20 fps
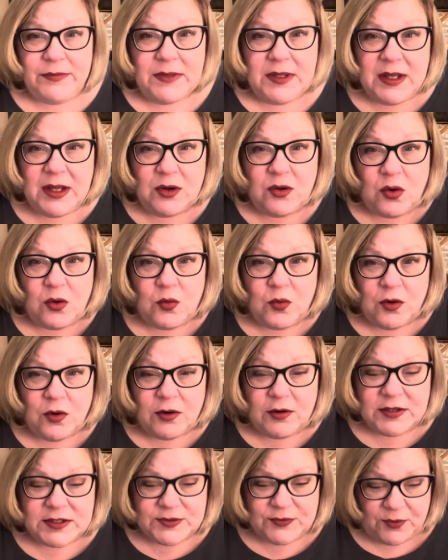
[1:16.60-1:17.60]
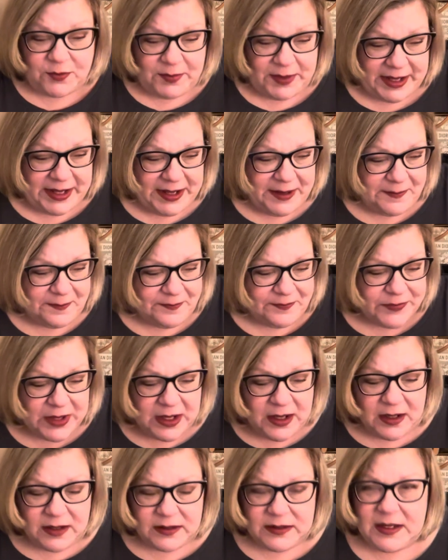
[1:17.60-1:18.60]
It all works for me.
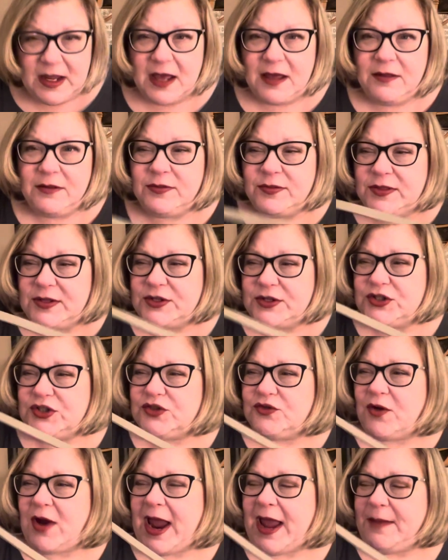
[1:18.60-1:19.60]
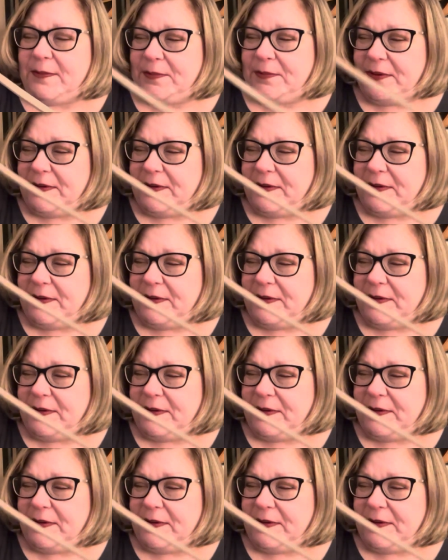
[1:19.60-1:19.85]
Now, the strap